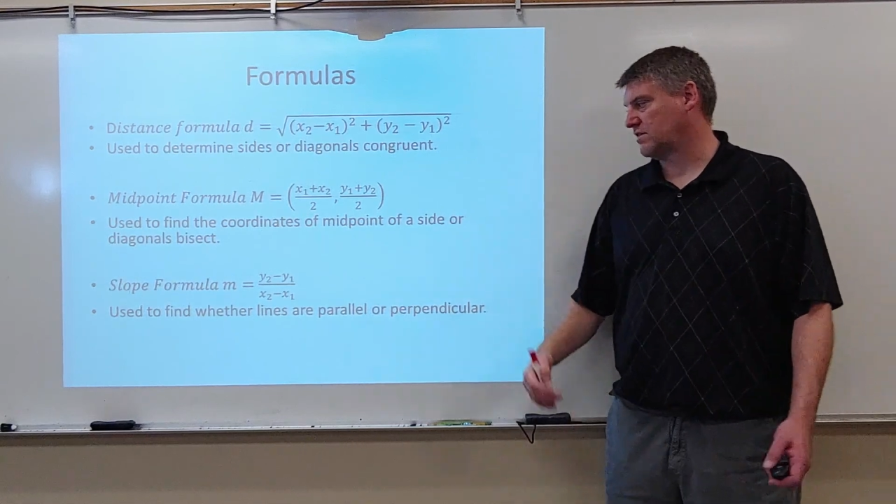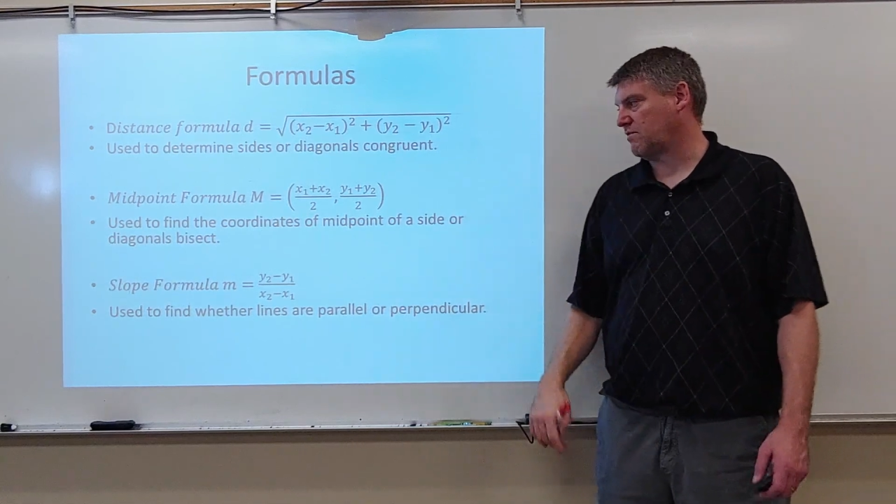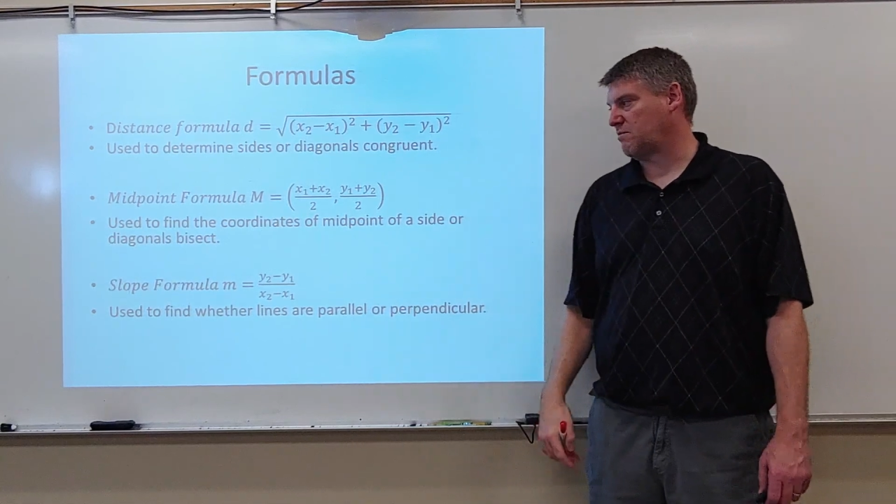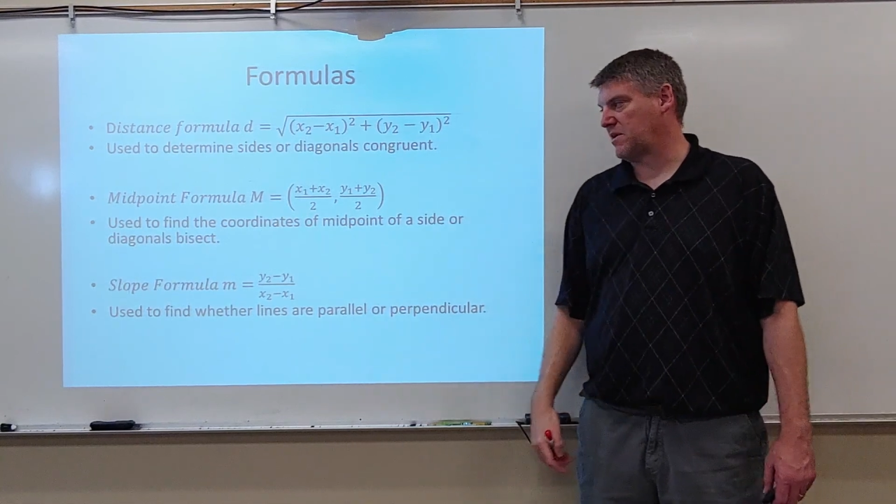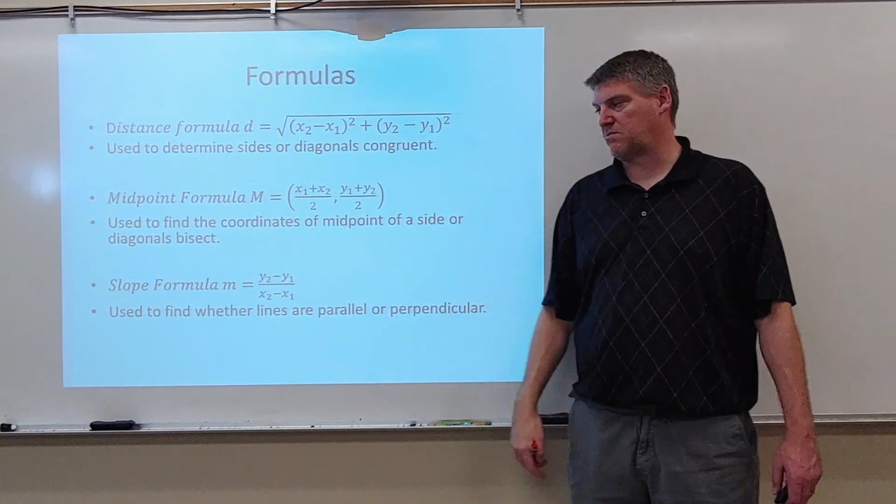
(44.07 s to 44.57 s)
of
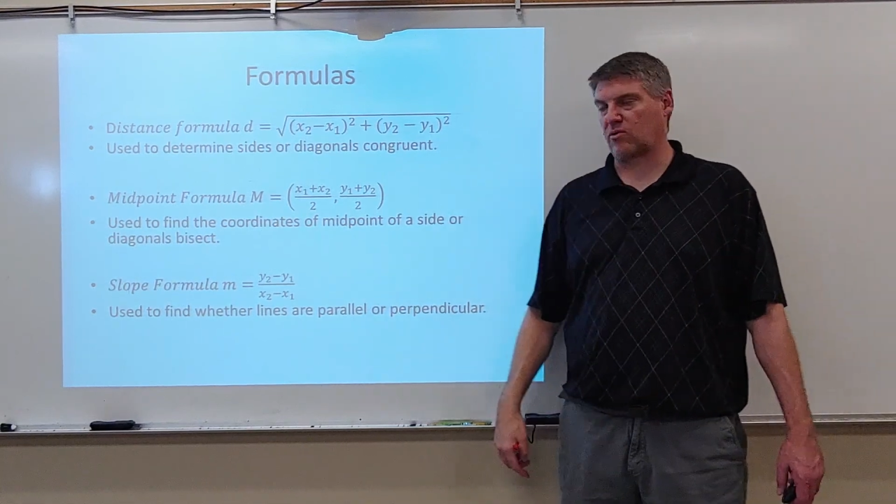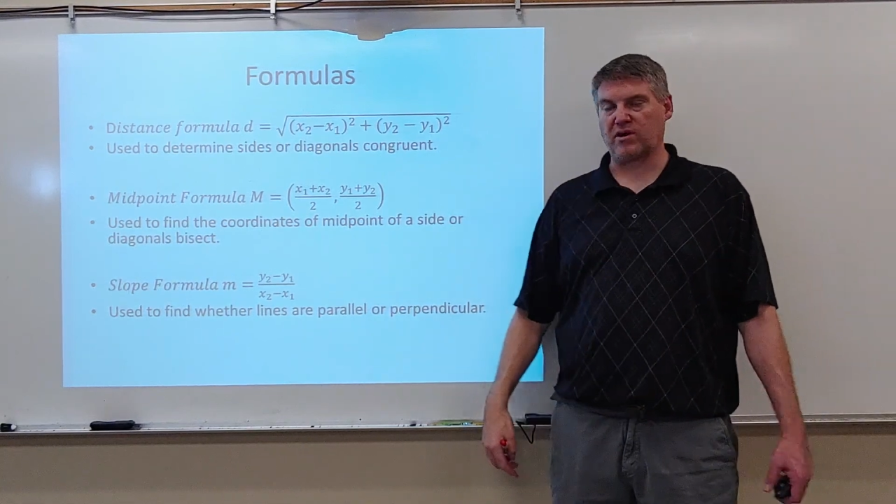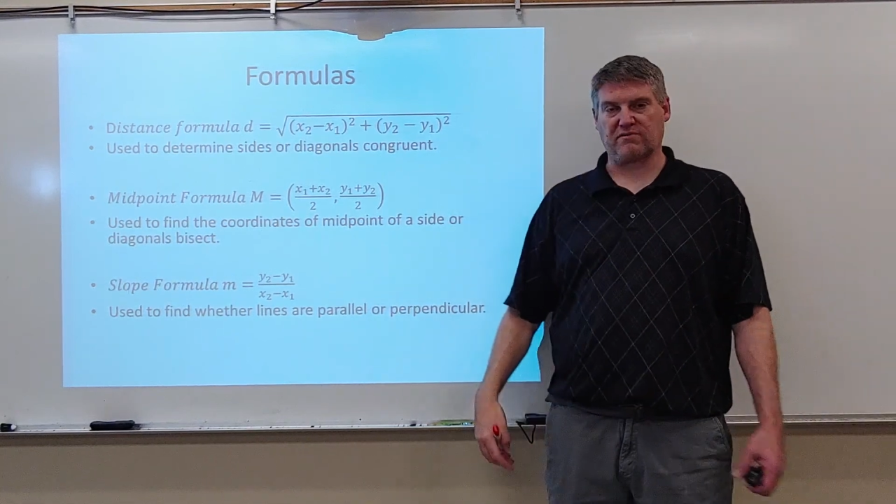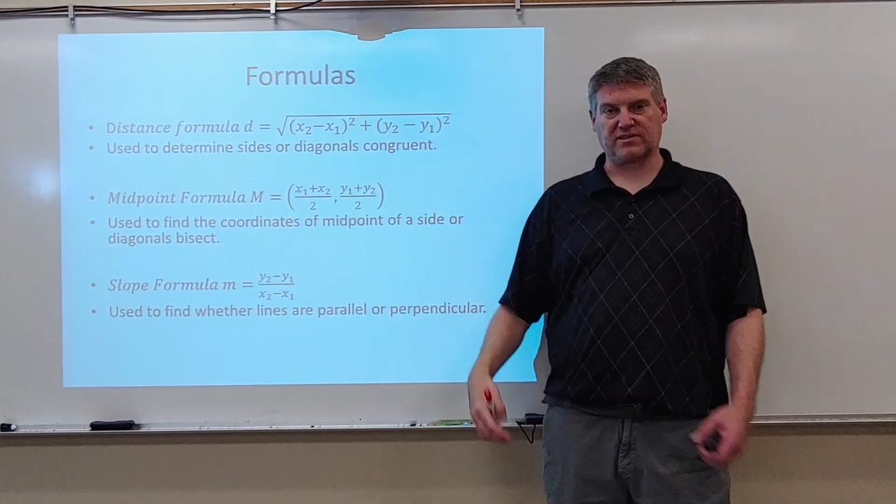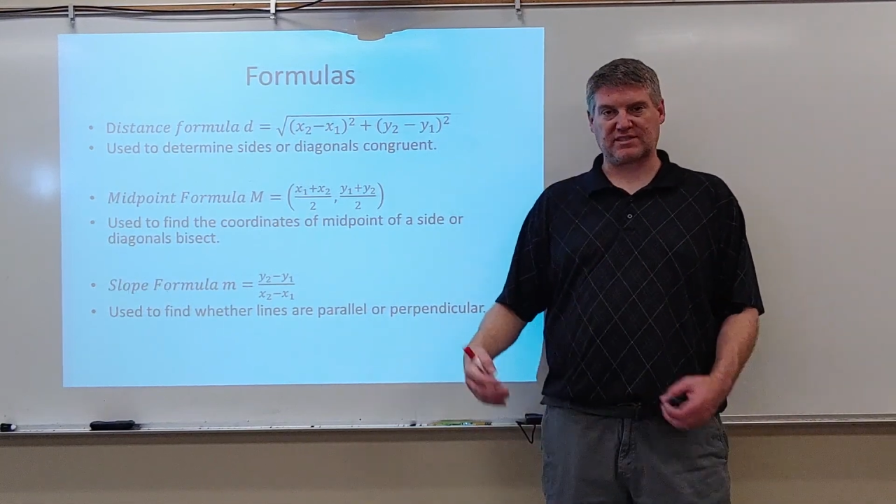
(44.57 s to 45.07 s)
the midpoint
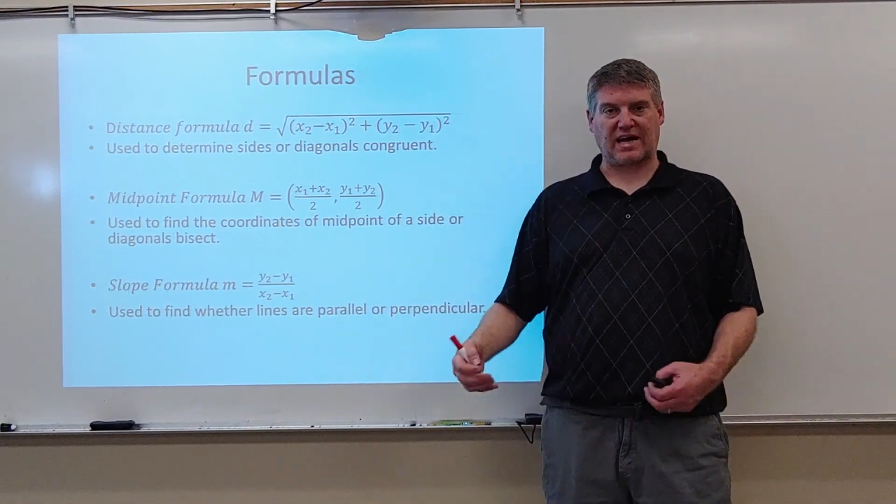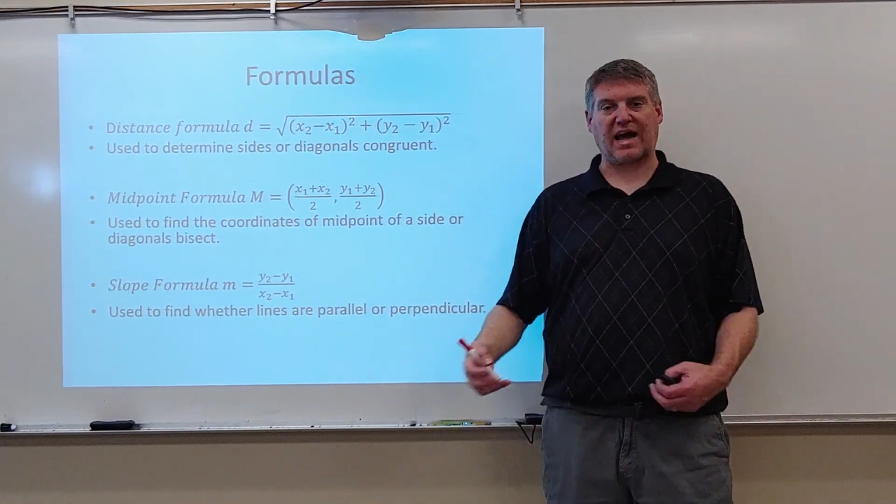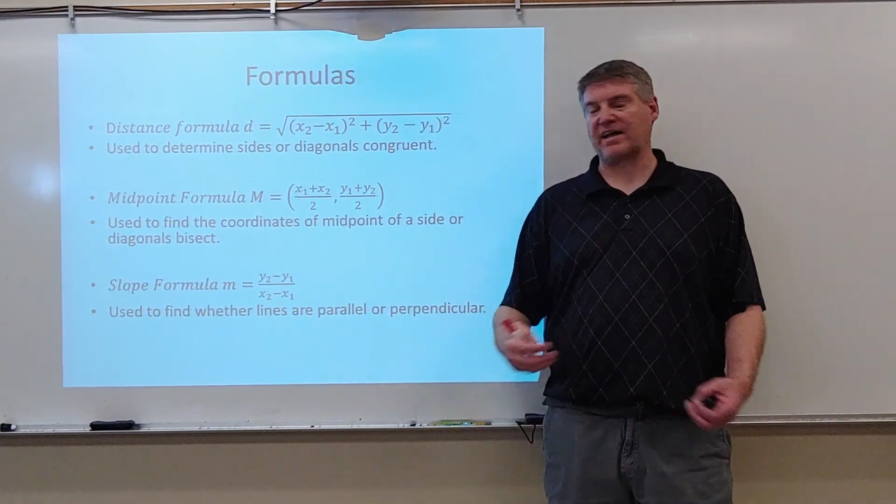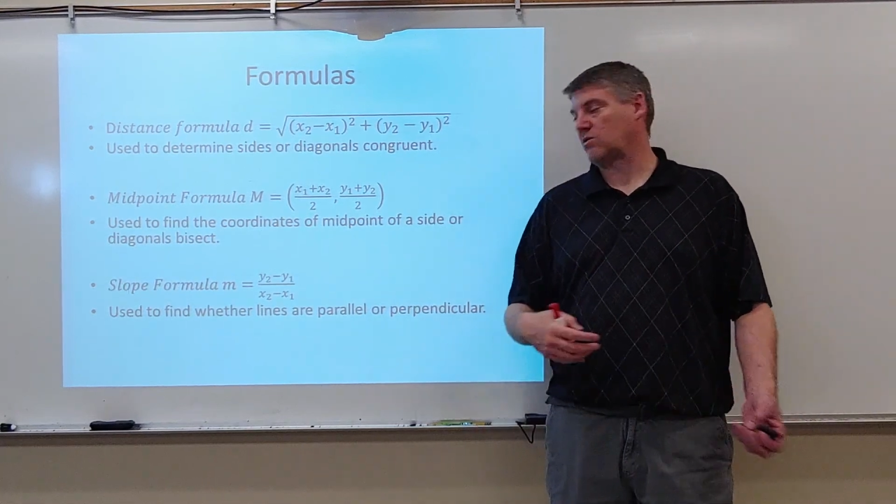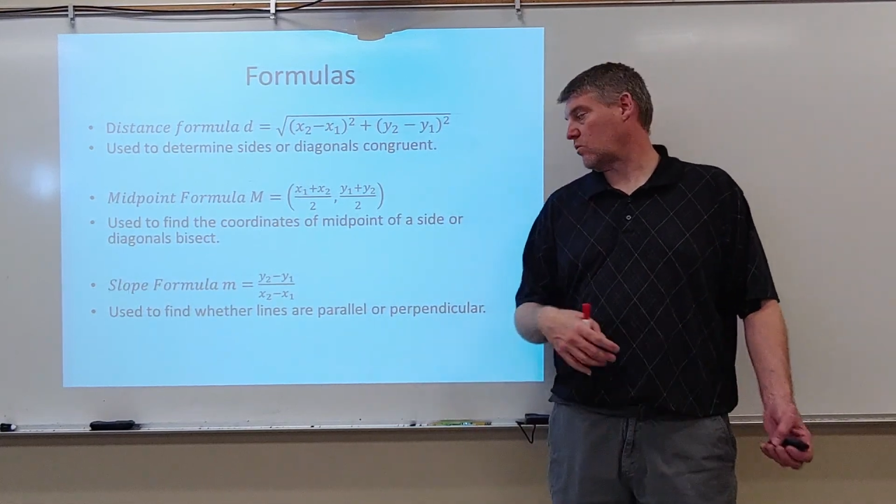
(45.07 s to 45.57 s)
of a
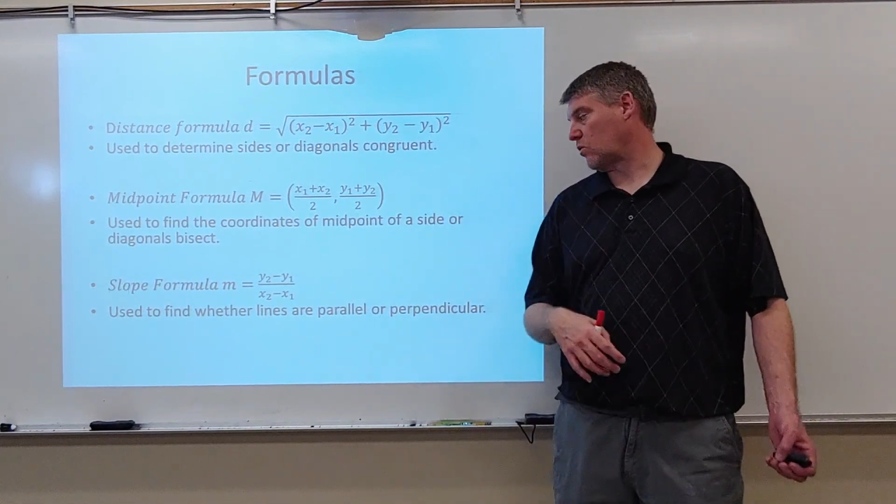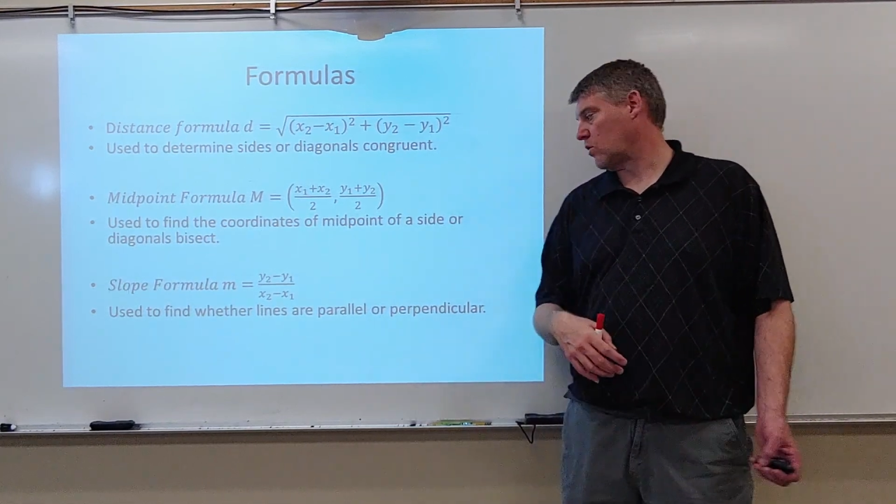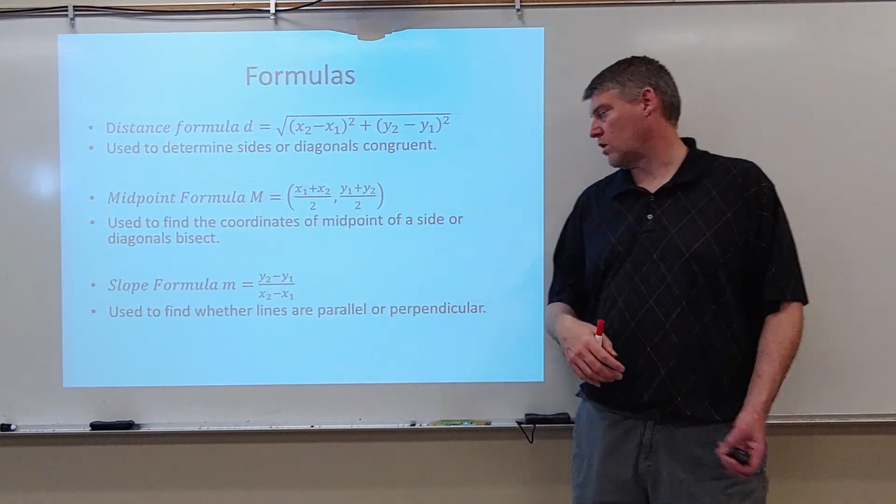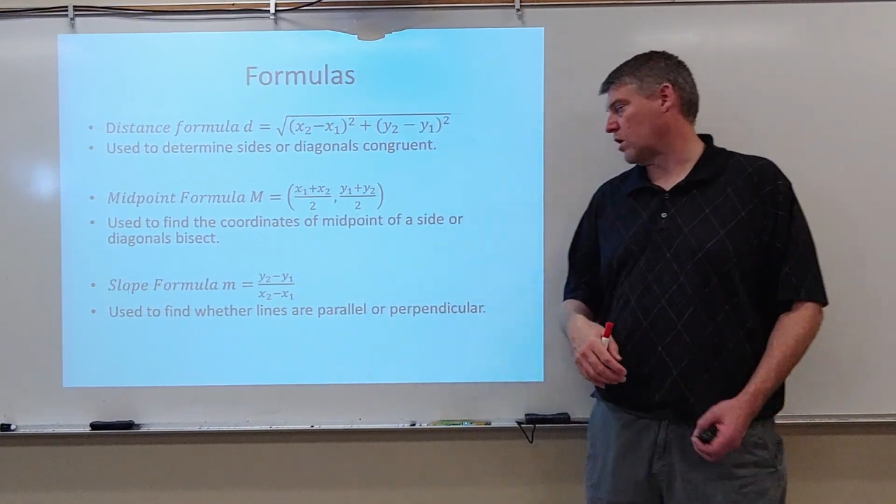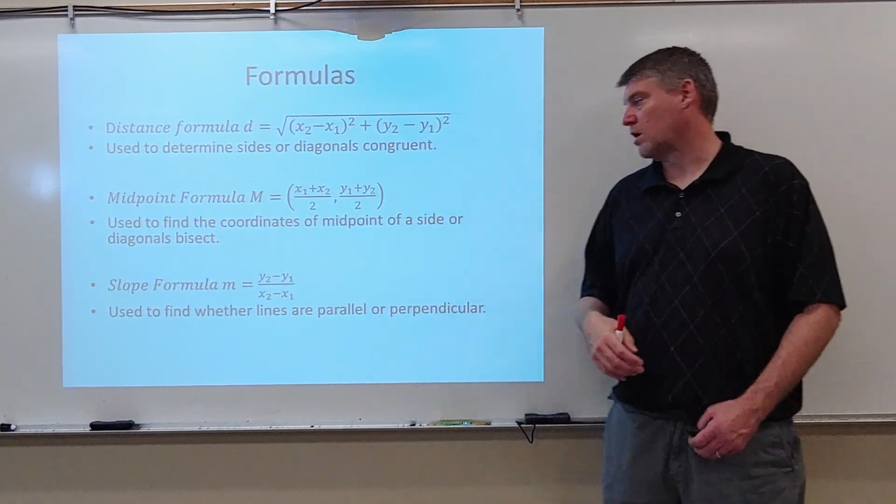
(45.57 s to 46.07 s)
side
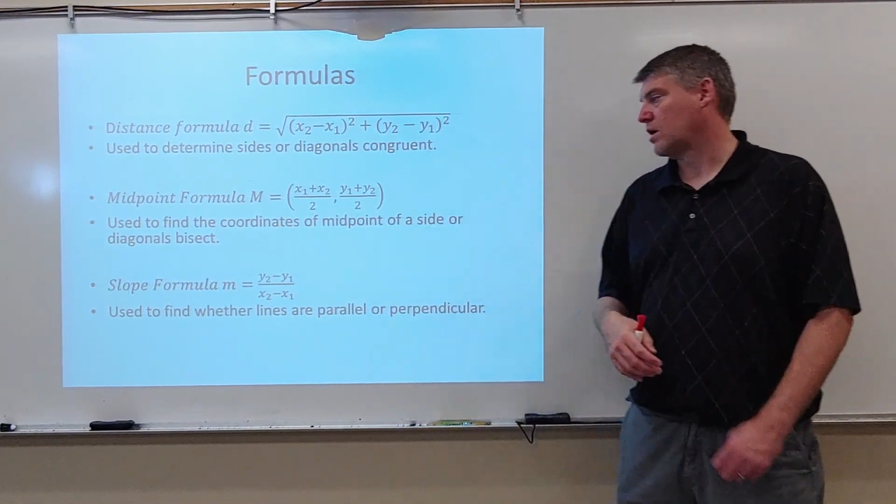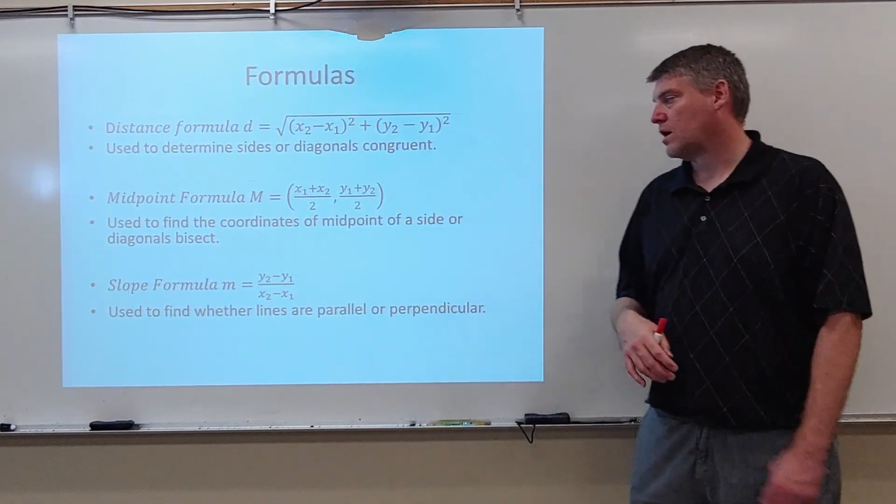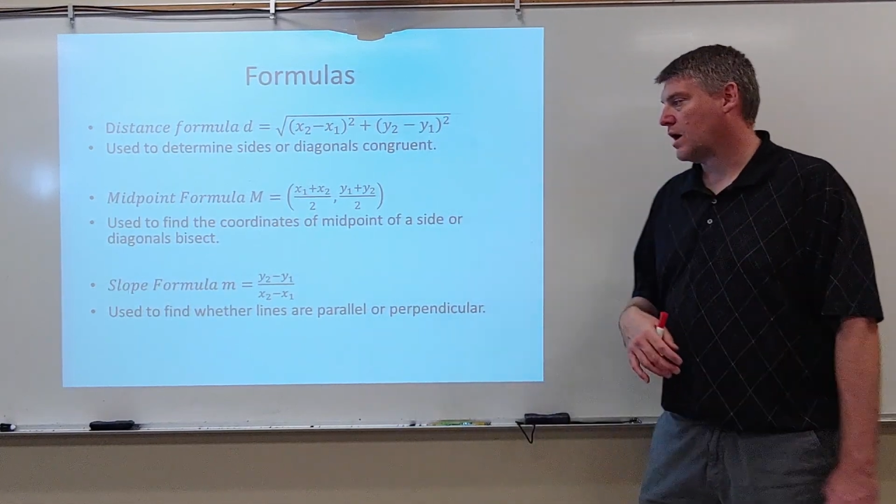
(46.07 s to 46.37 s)
or